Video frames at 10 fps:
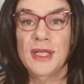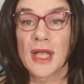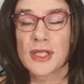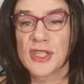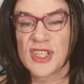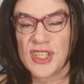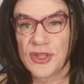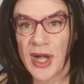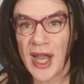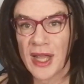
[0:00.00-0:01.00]
Dungeons and
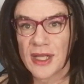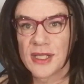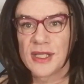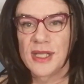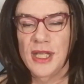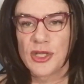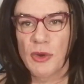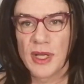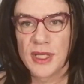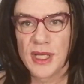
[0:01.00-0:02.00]
Dragons
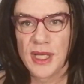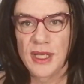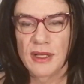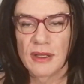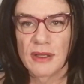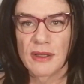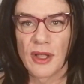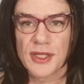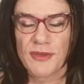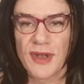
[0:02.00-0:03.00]
D20
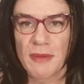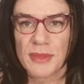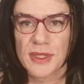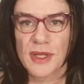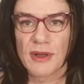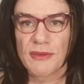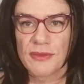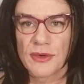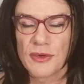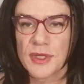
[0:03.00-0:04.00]
lots of numbers kind
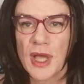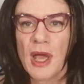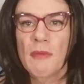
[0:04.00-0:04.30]
of route,